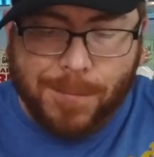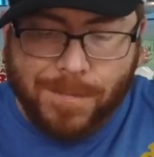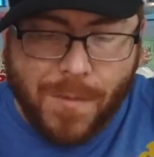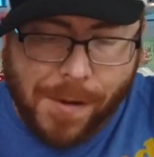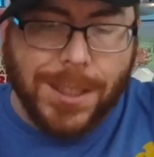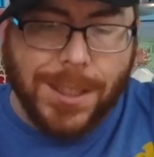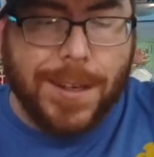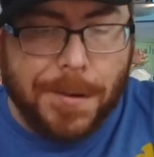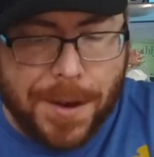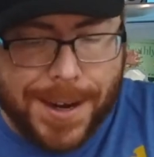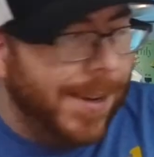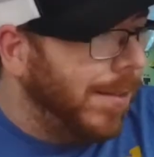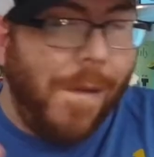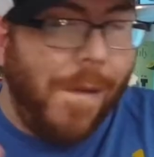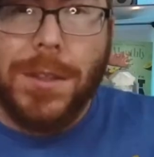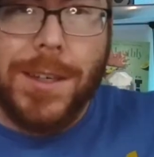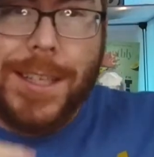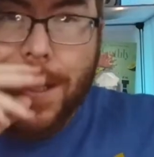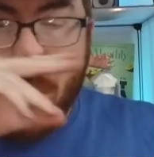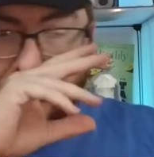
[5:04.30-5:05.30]
and then
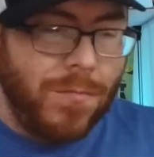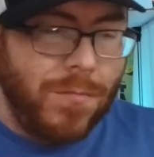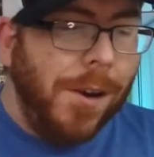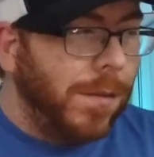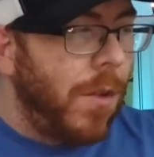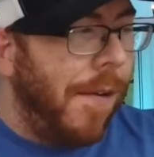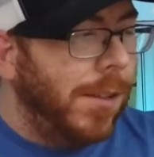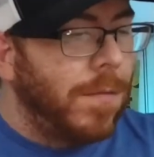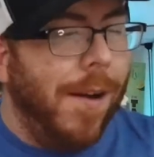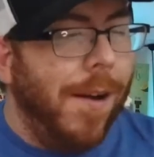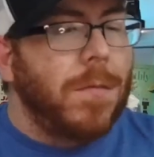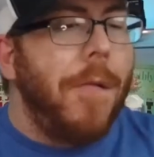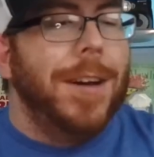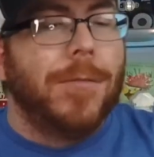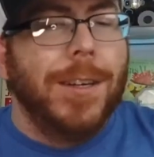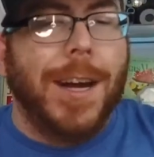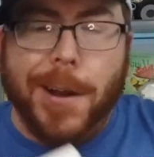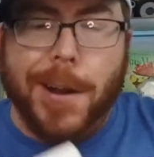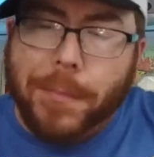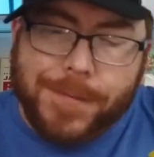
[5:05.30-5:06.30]
regular peppered is the
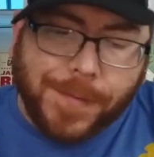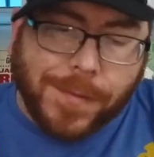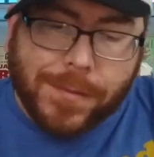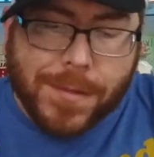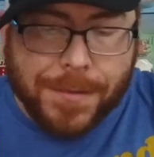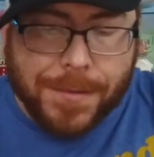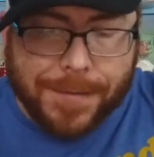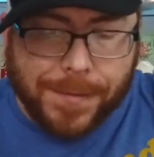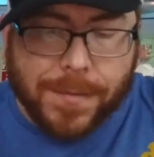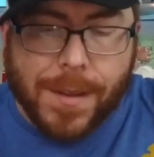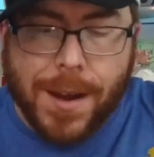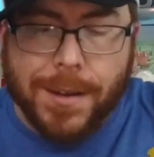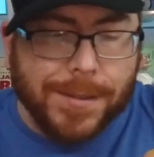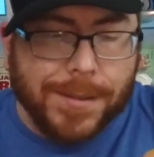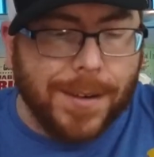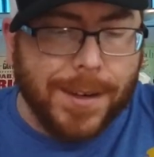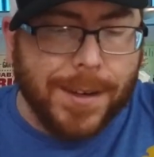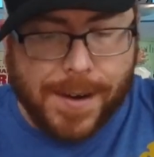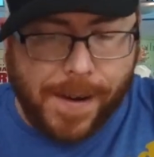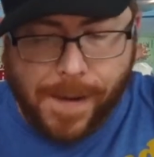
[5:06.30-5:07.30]
shape of the meat.
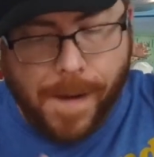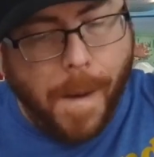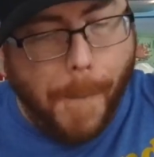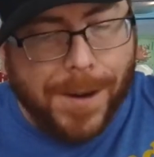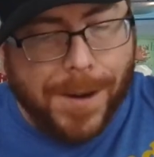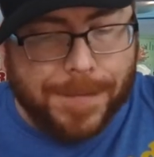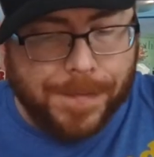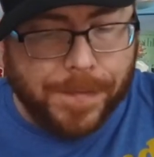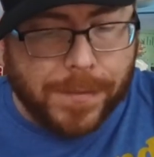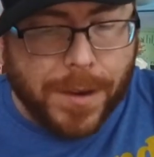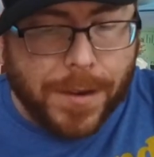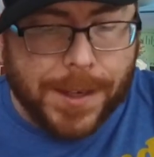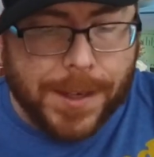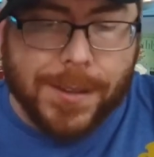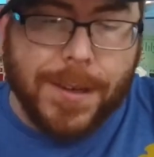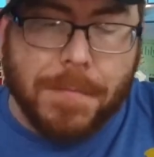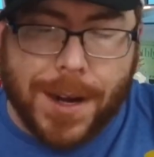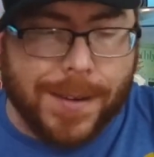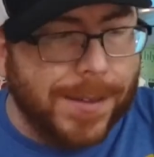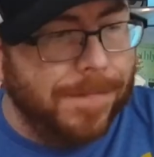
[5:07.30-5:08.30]

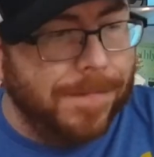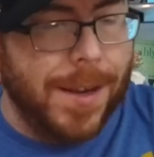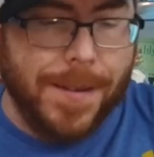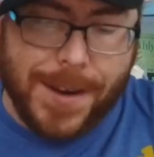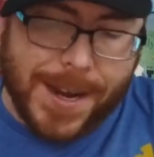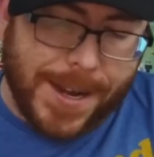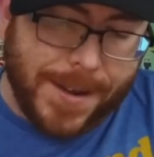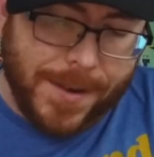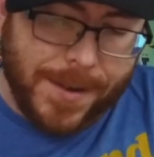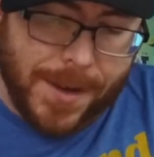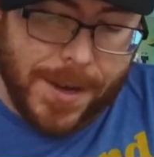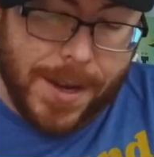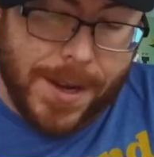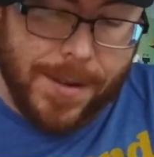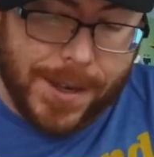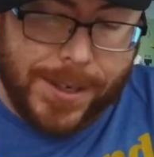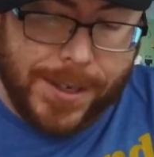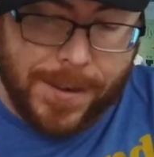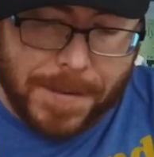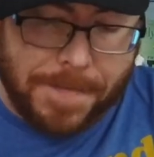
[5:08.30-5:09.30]
They both
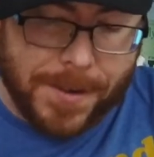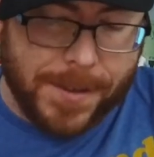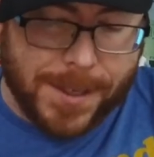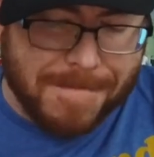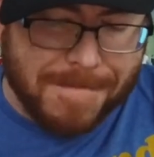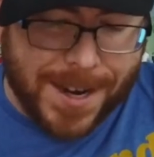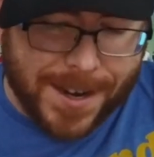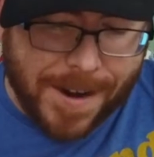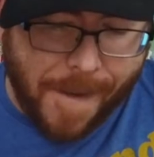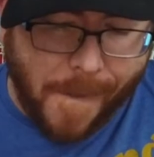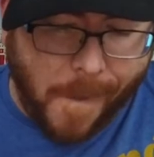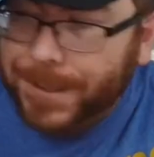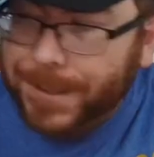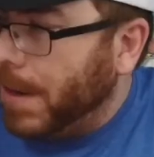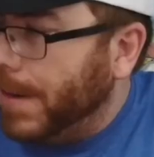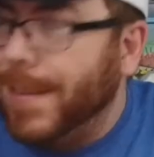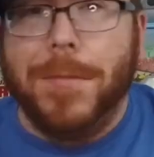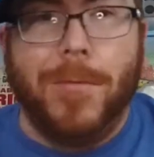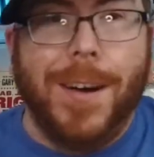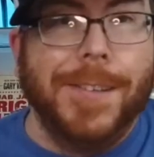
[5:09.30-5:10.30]
pretty much taste the
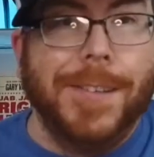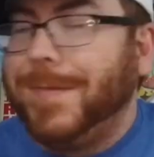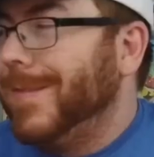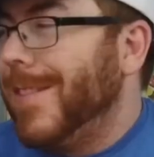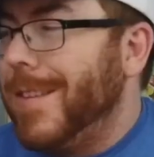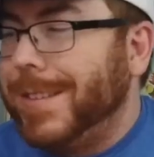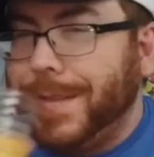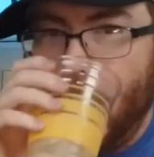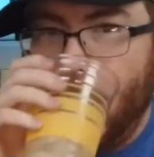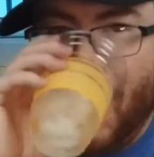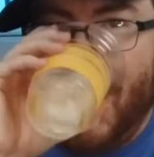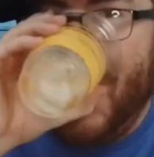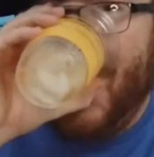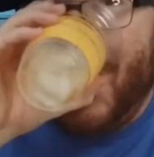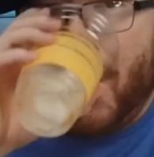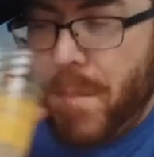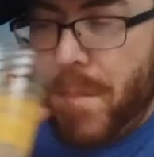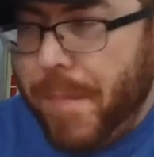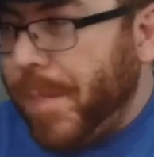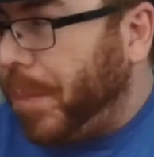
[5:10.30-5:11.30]
same.
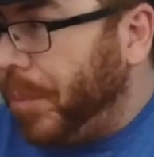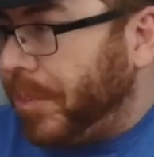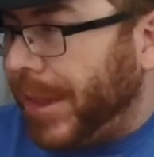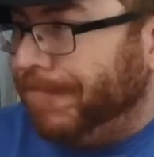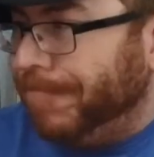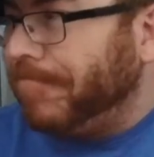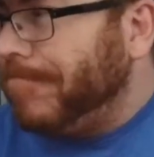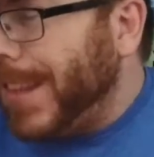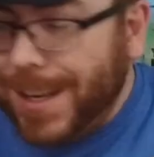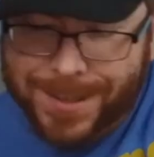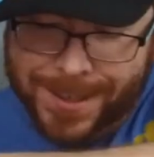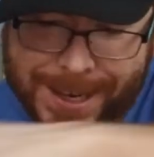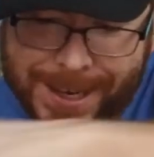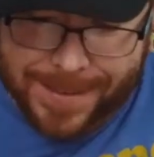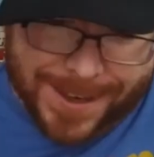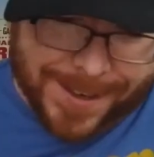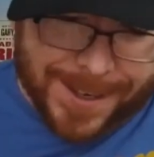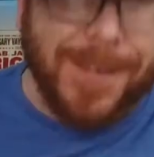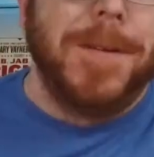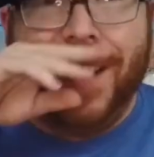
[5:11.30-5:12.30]
Number 4, which was
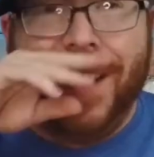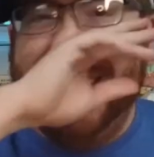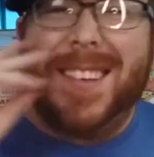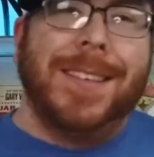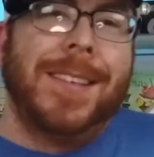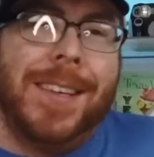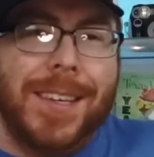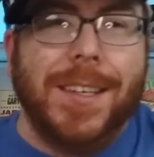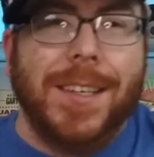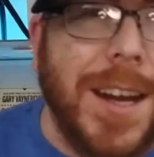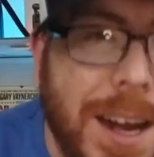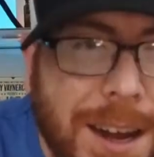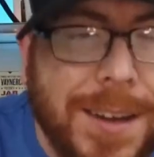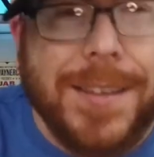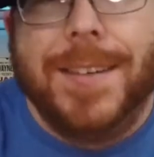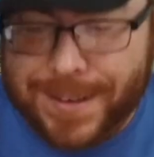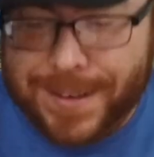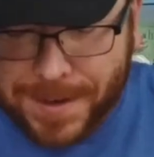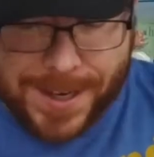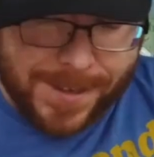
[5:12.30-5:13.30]
kind of surprising, was
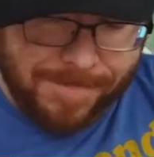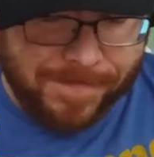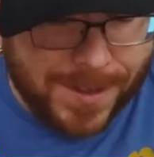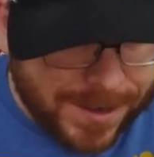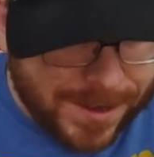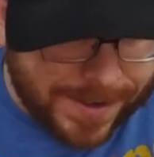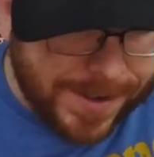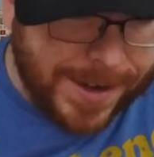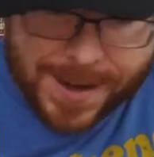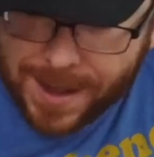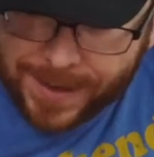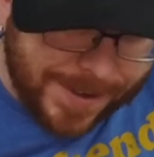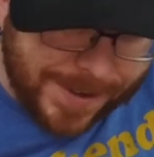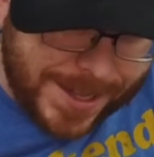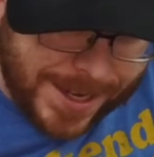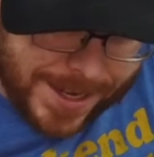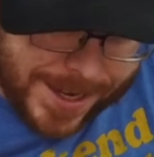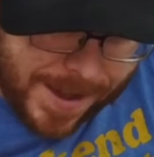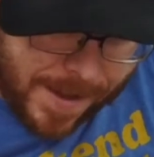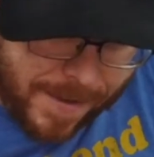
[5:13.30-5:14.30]
lemon pepper.
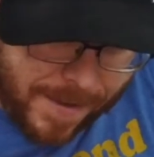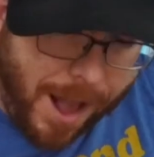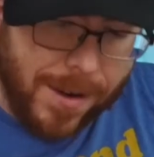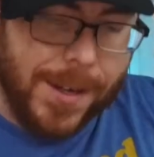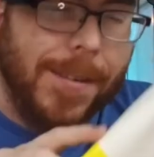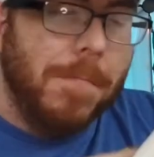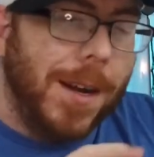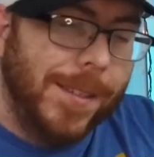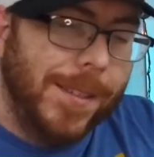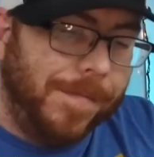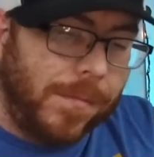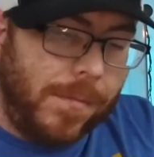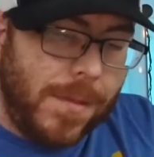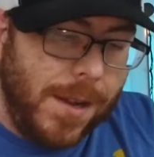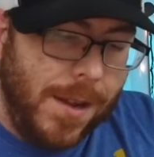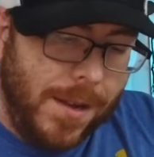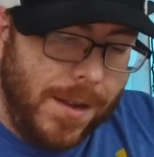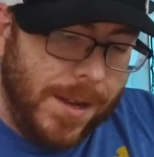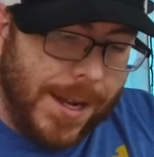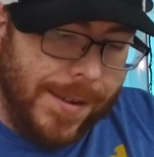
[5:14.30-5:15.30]
I'm
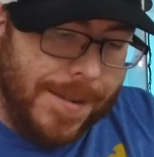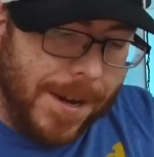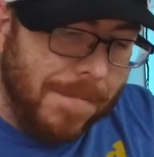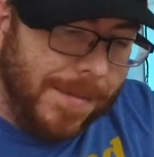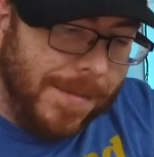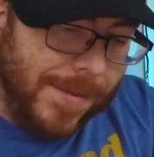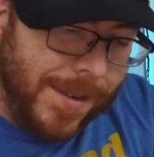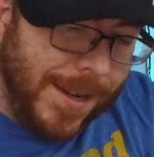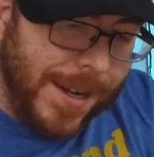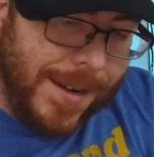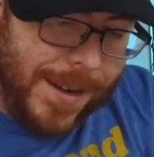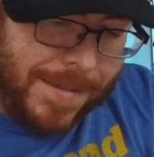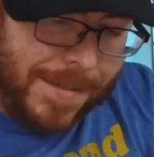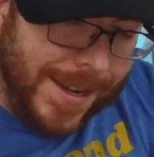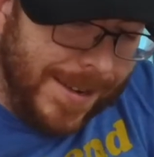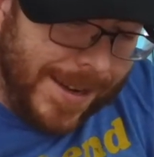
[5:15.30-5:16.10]
not a huge fan of lemon